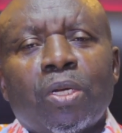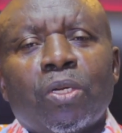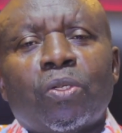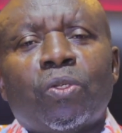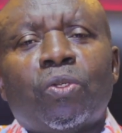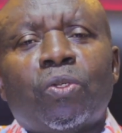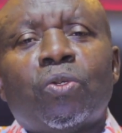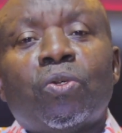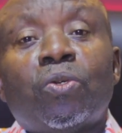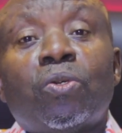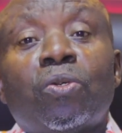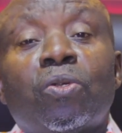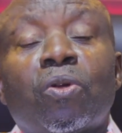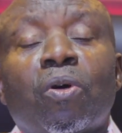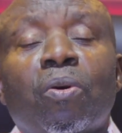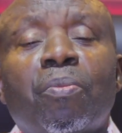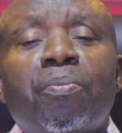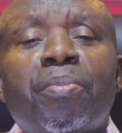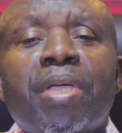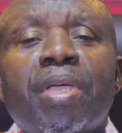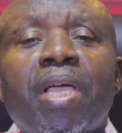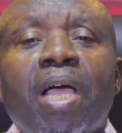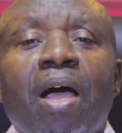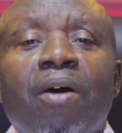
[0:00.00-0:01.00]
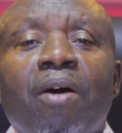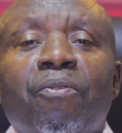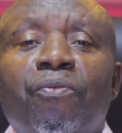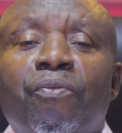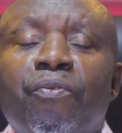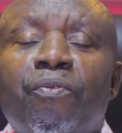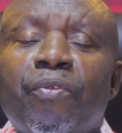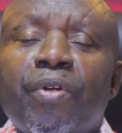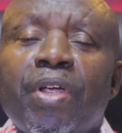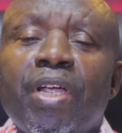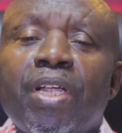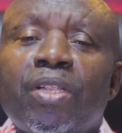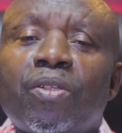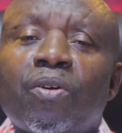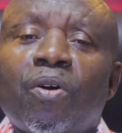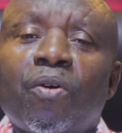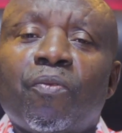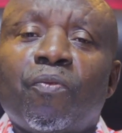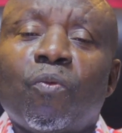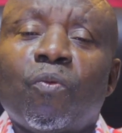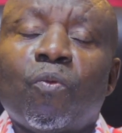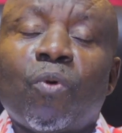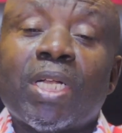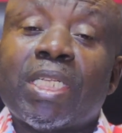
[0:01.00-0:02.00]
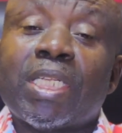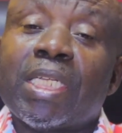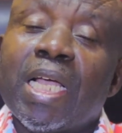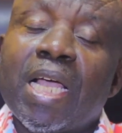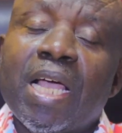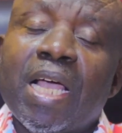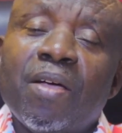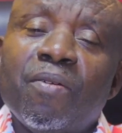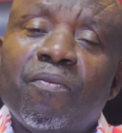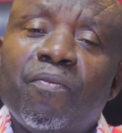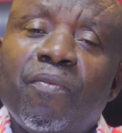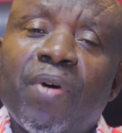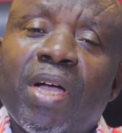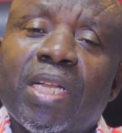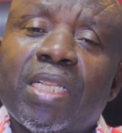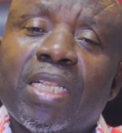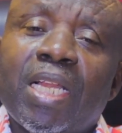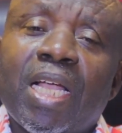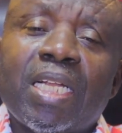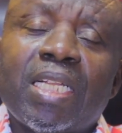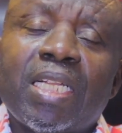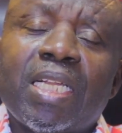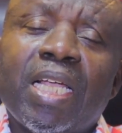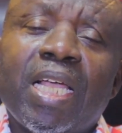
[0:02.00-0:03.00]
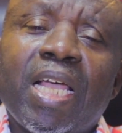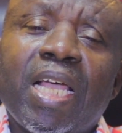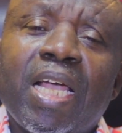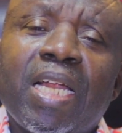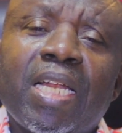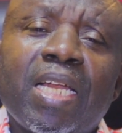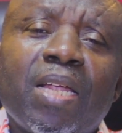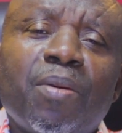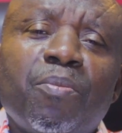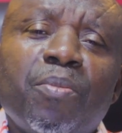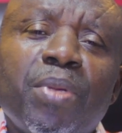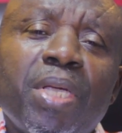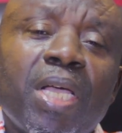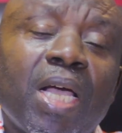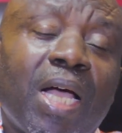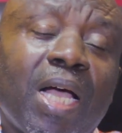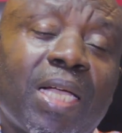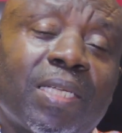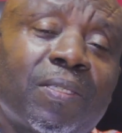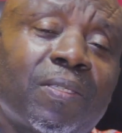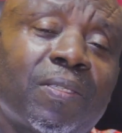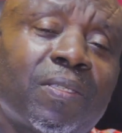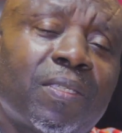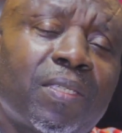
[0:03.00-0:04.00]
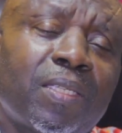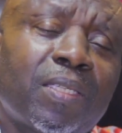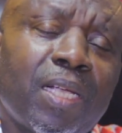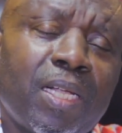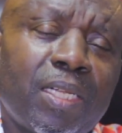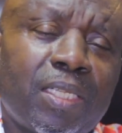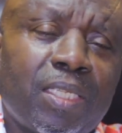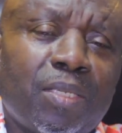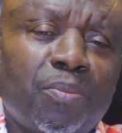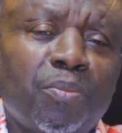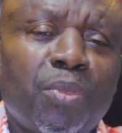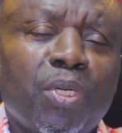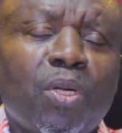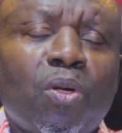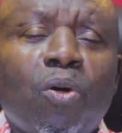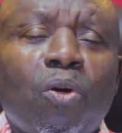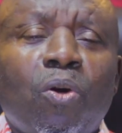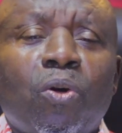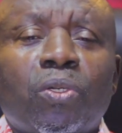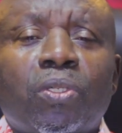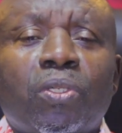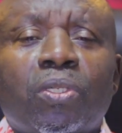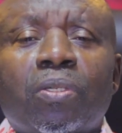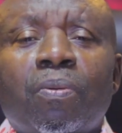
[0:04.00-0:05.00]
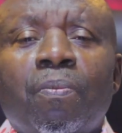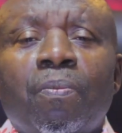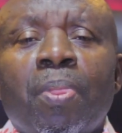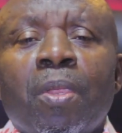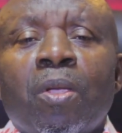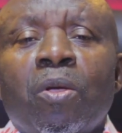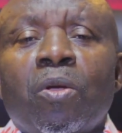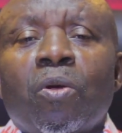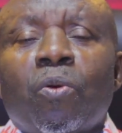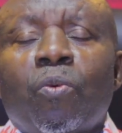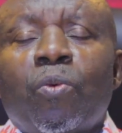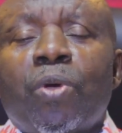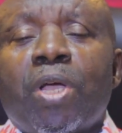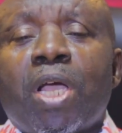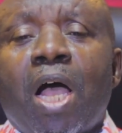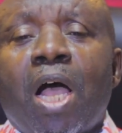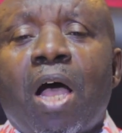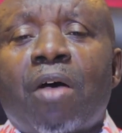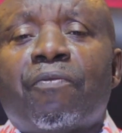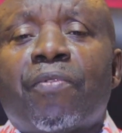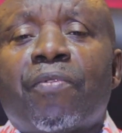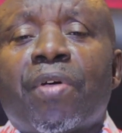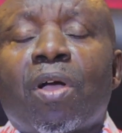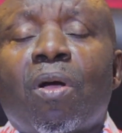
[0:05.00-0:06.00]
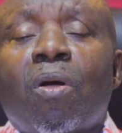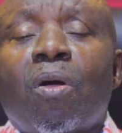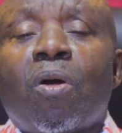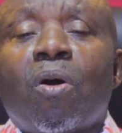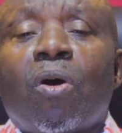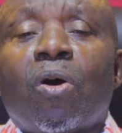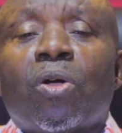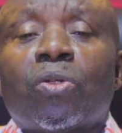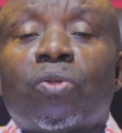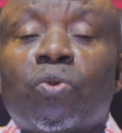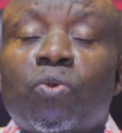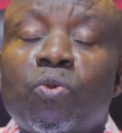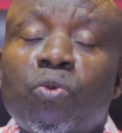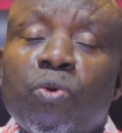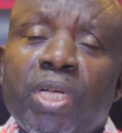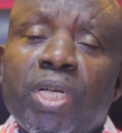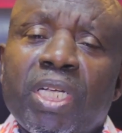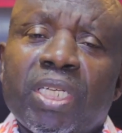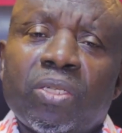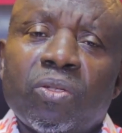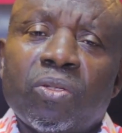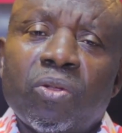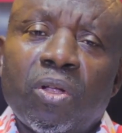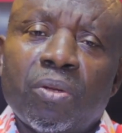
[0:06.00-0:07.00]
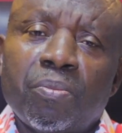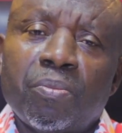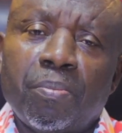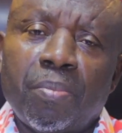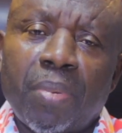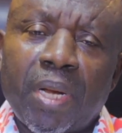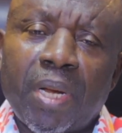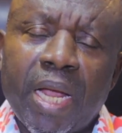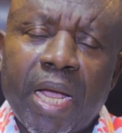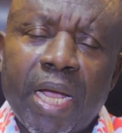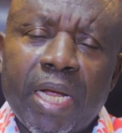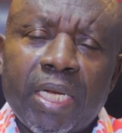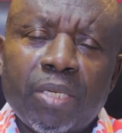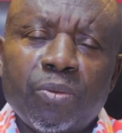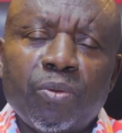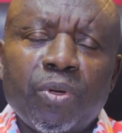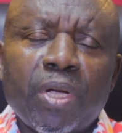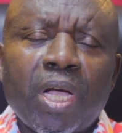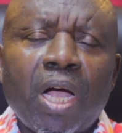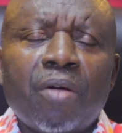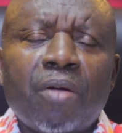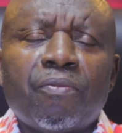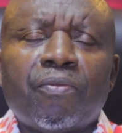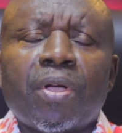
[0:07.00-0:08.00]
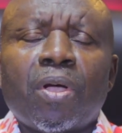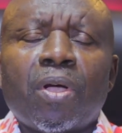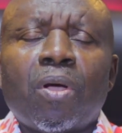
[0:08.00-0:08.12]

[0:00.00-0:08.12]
Do not be afraid of whatever that the enemy has said, because we have a God who is not blind. We have a